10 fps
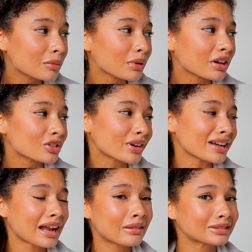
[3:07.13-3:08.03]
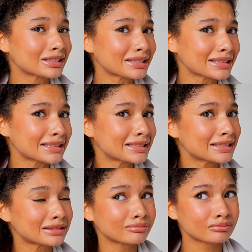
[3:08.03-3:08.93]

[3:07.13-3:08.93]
Because right now it's just like,